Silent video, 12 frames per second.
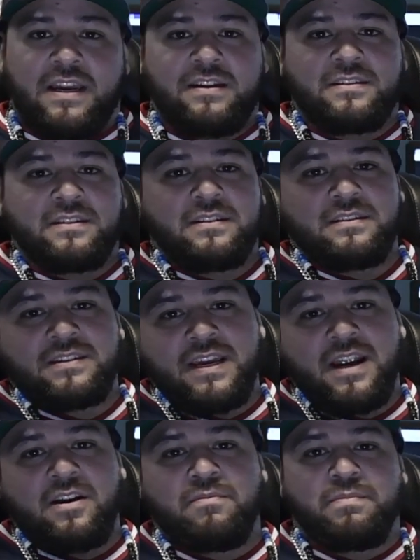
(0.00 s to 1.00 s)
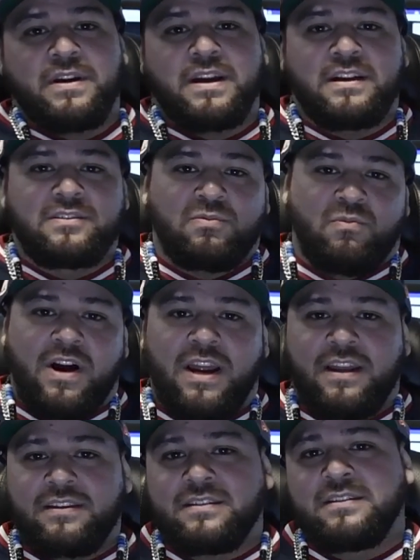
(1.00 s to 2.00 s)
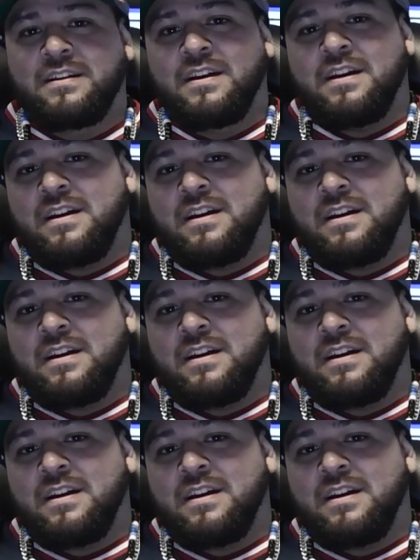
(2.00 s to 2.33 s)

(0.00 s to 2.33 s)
Asians, Arabics, whites,